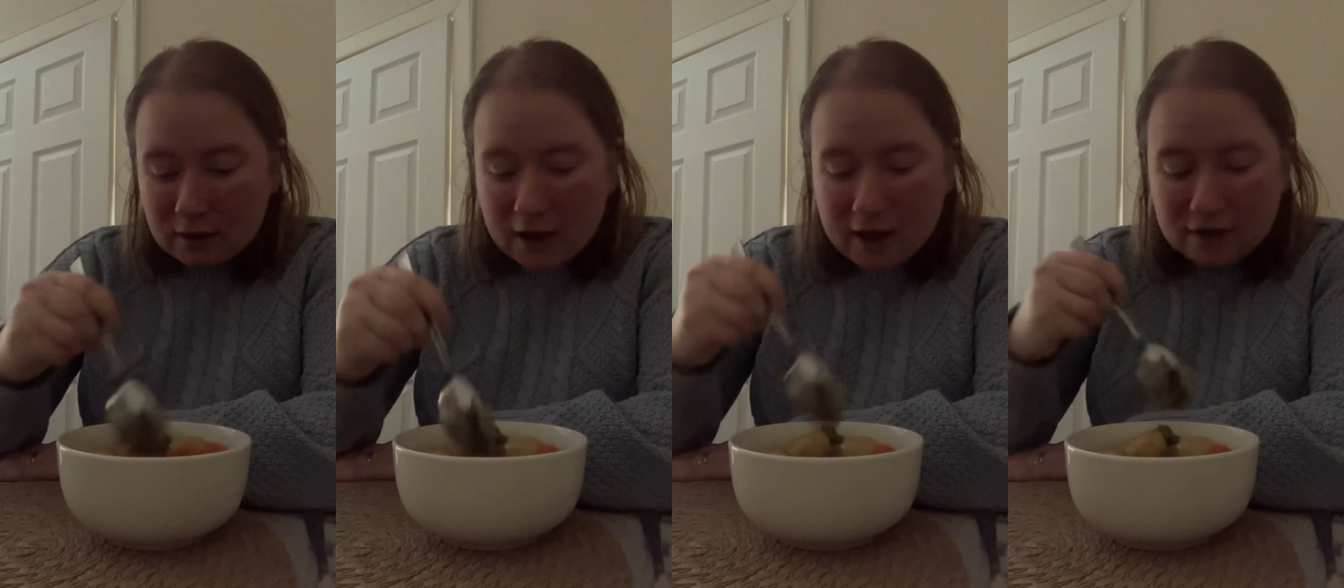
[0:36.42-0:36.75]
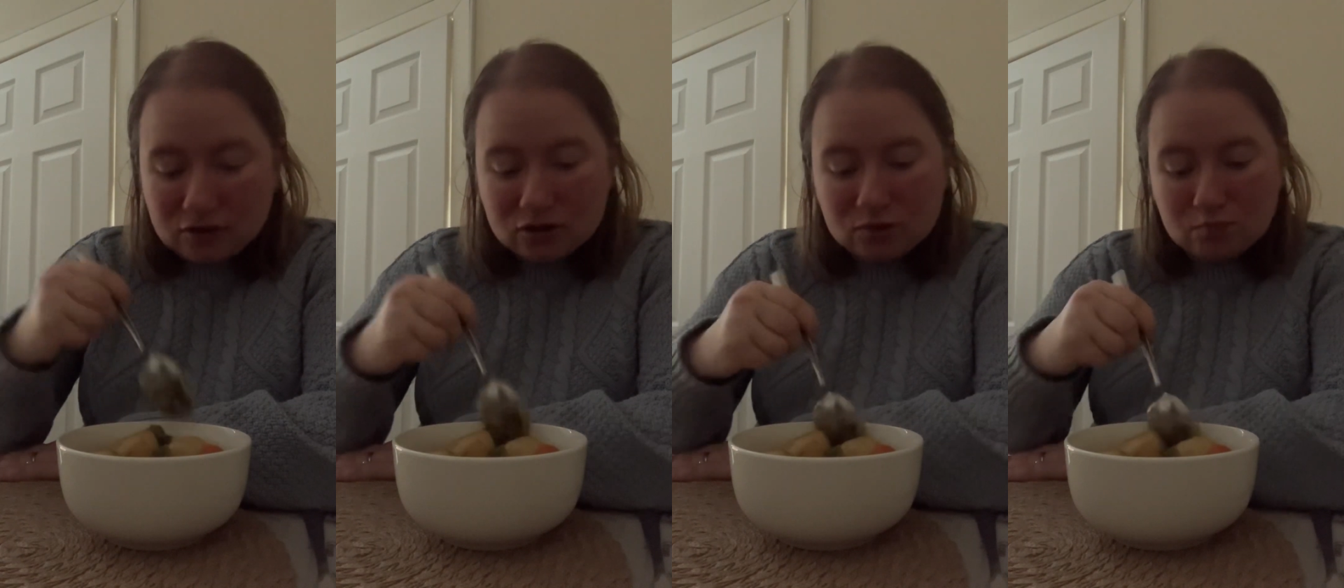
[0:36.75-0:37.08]

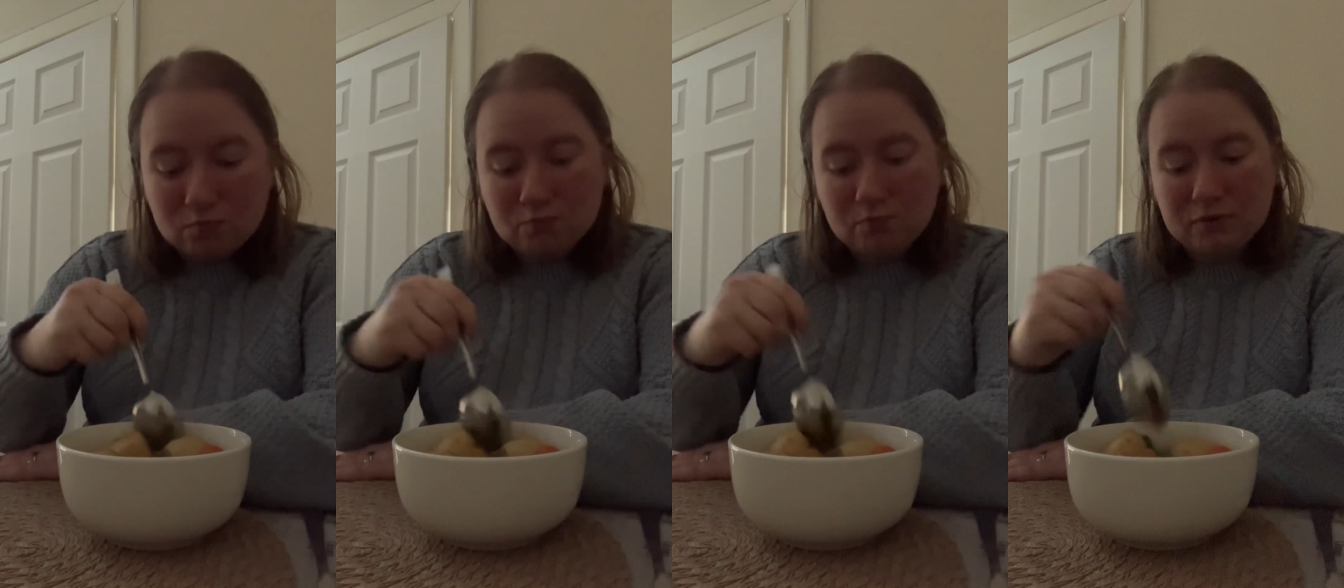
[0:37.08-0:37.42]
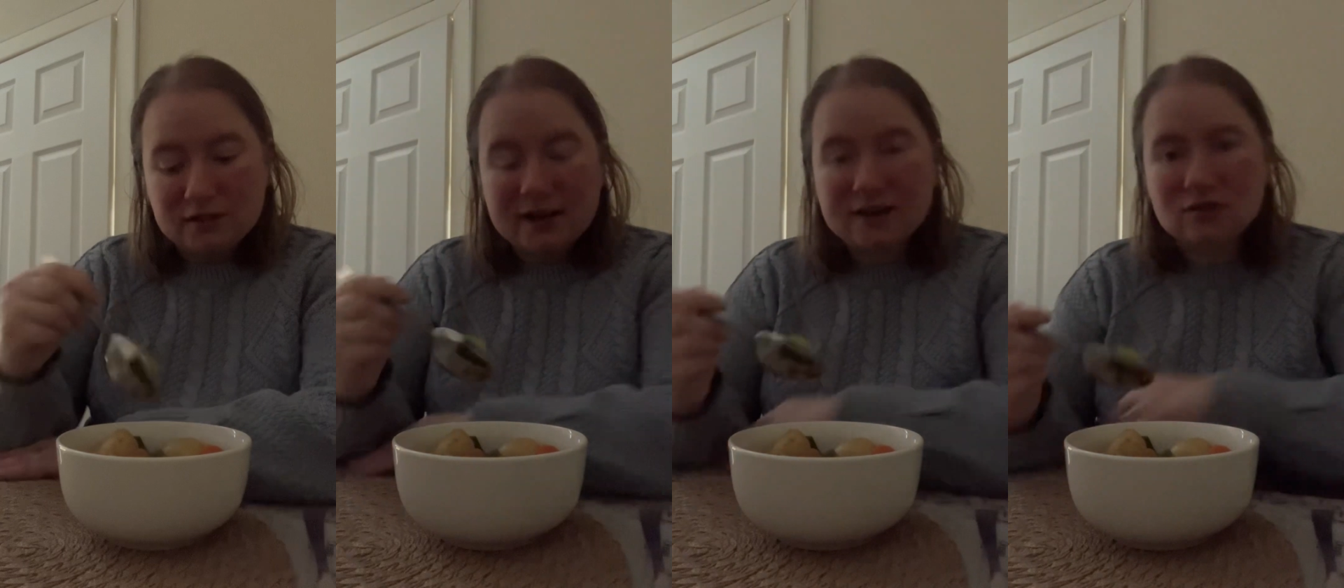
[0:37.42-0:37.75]
And there's
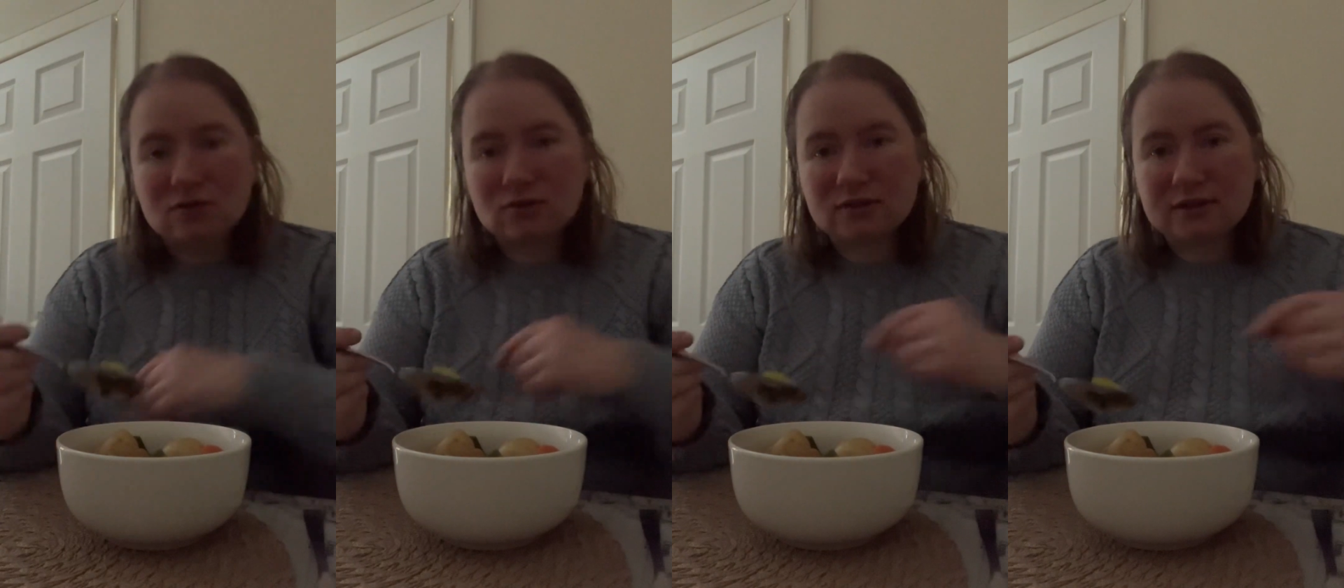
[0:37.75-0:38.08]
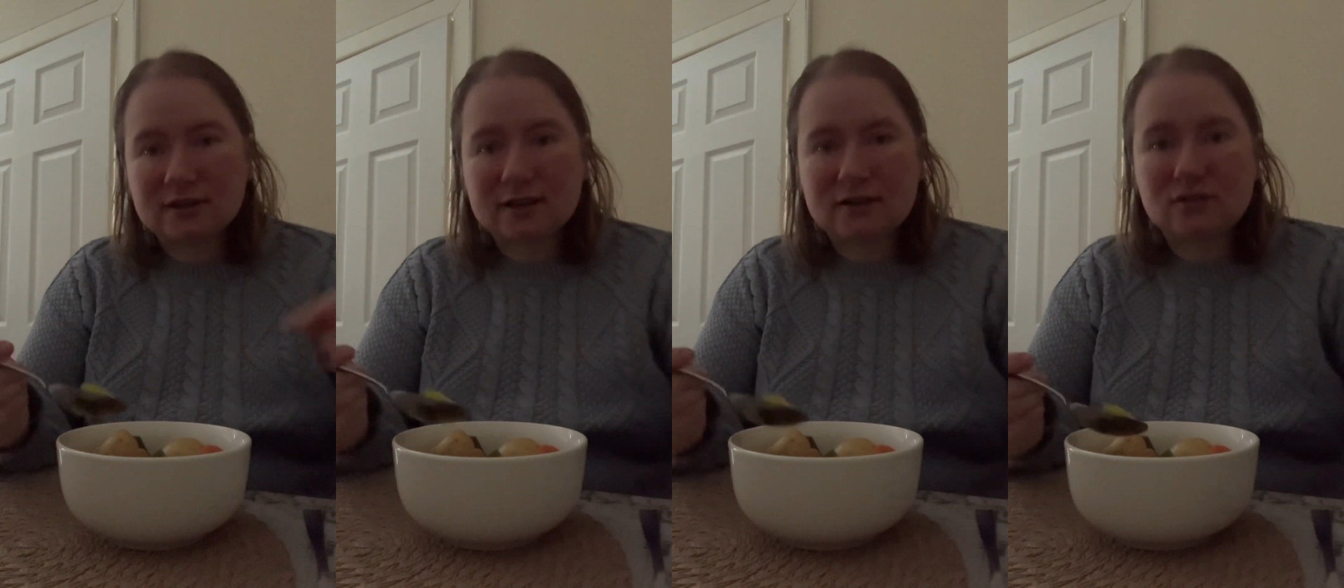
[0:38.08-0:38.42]
potatoes
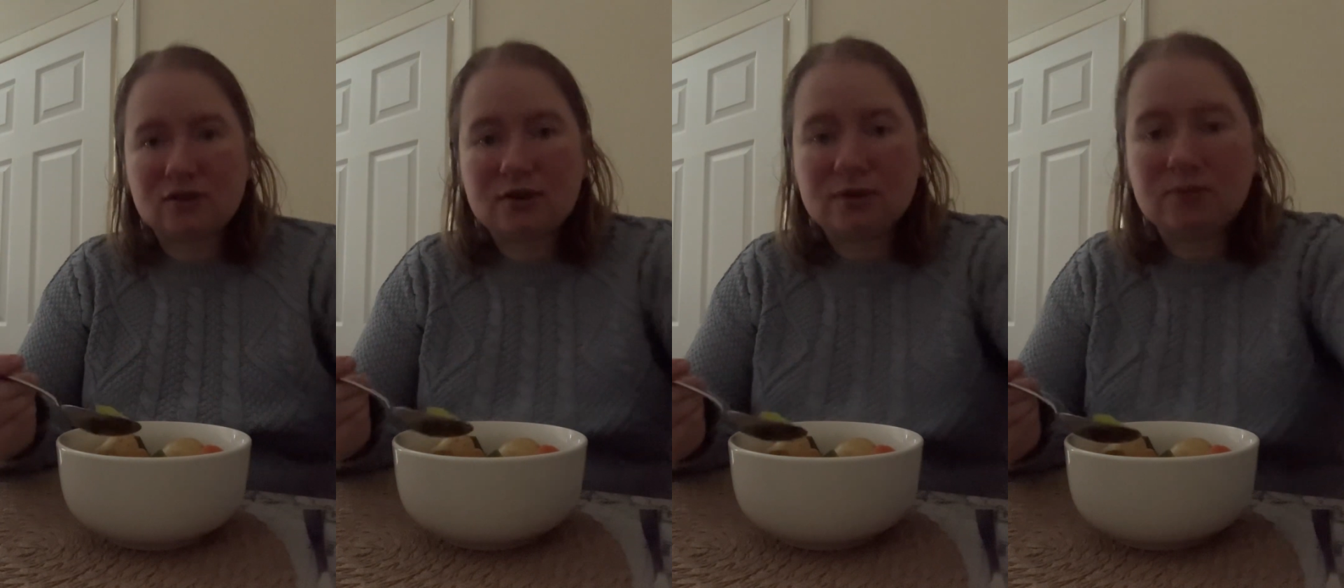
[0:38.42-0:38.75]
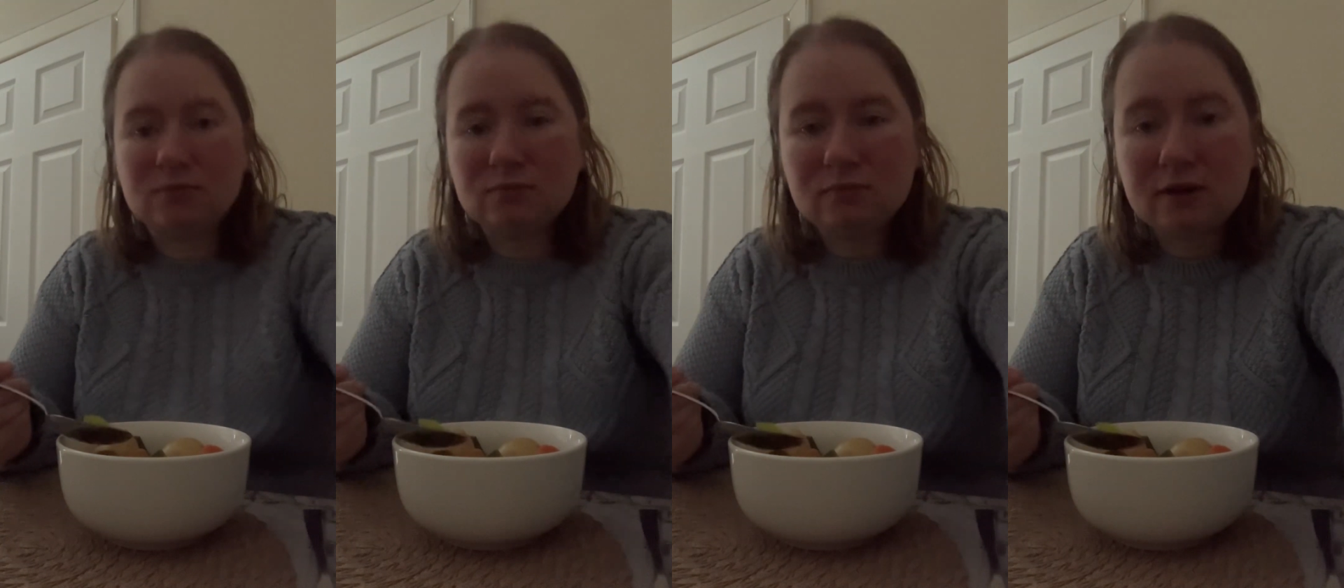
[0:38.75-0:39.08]
in it
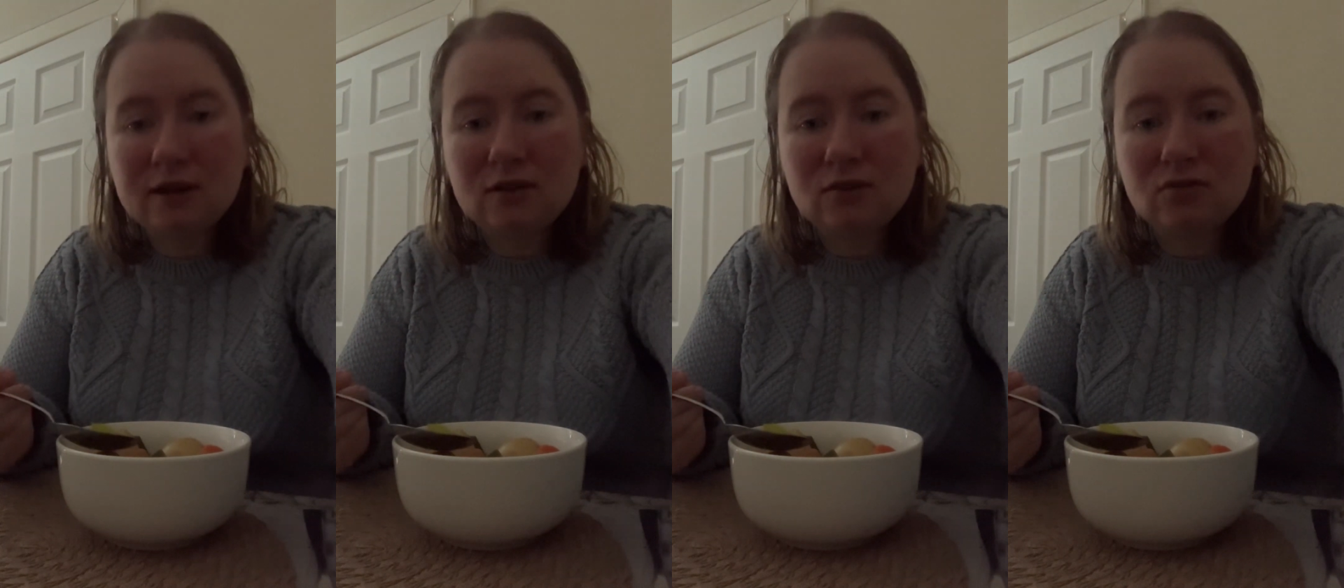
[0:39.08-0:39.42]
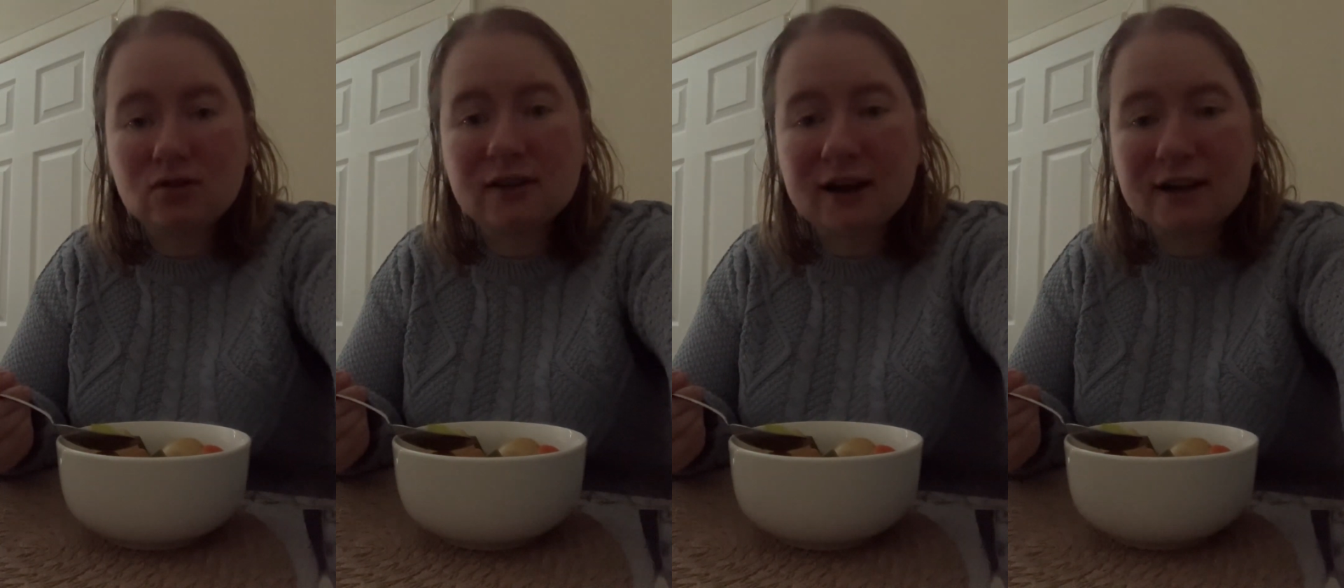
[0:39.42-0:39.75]
too. It
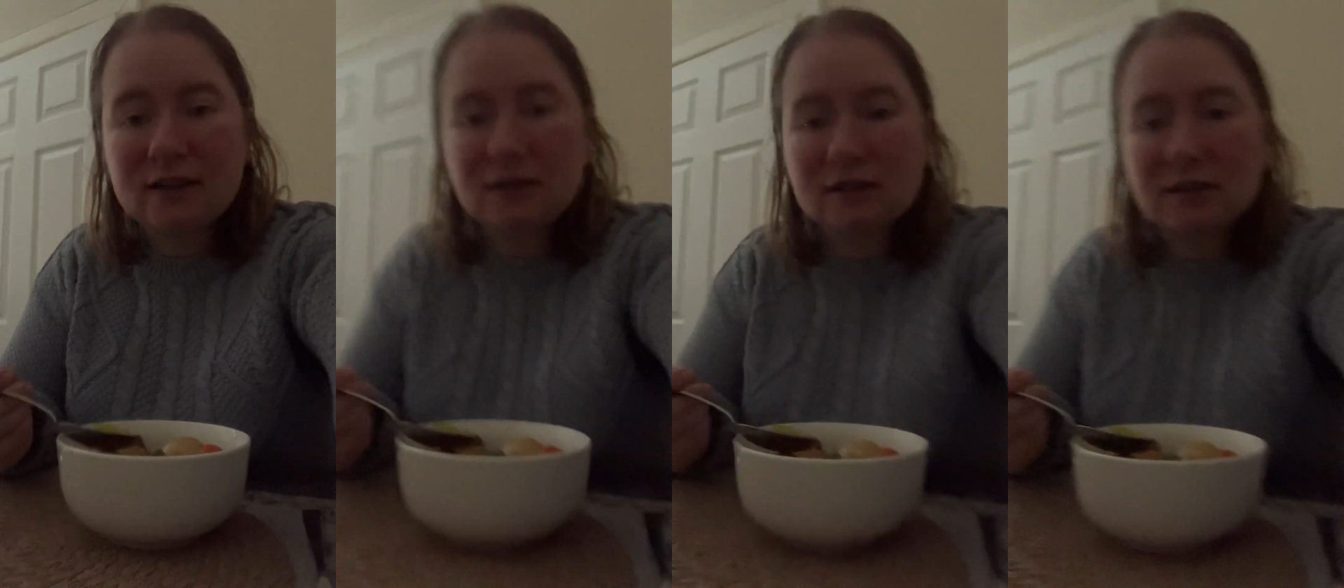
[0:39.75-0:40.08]
looks nice